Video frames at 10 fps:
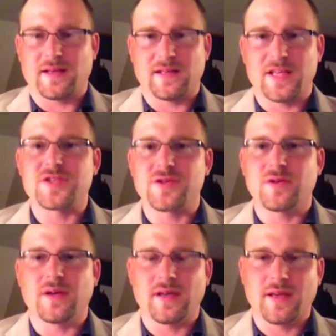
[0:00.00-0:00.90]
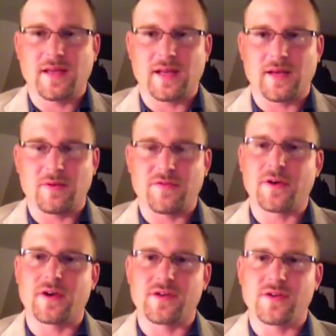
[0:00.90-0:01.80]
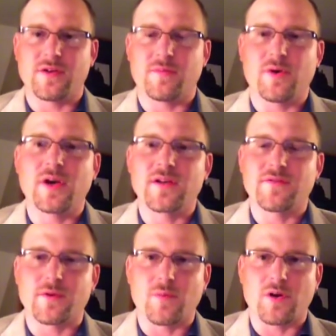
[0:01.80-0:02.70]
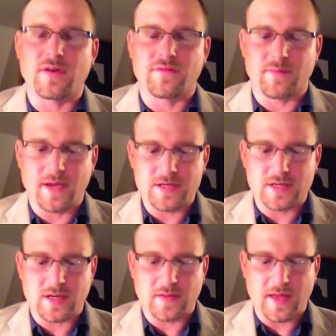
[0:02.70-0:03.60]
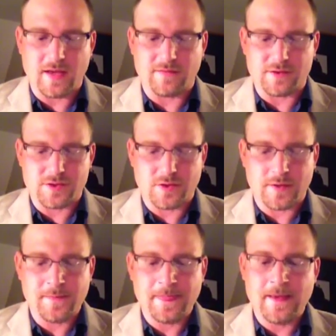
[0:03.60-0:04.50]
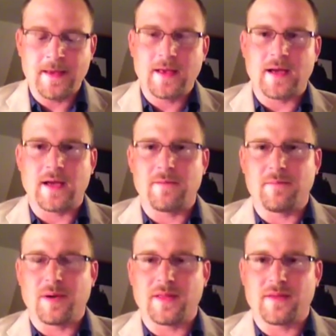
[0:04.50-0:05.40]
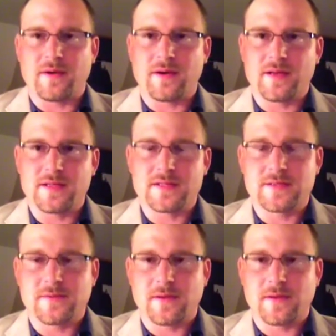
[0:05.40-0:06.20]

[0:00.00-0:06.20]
issue, and I refer you to your book for more information on that for sure. But there is